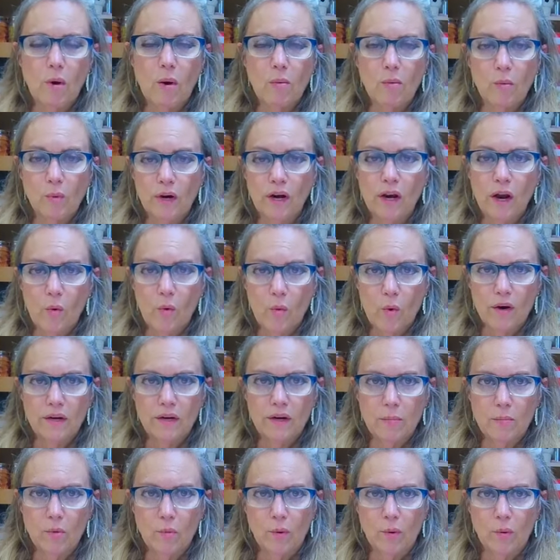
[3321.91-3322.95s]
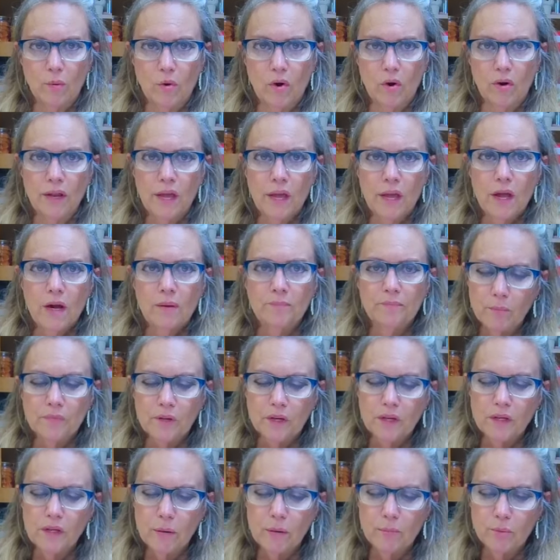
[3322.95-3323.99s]
are going to know what number we were on.
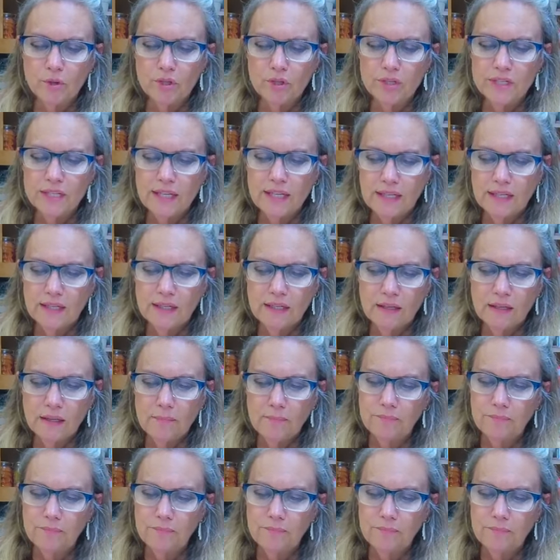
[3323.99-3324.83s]
Number ten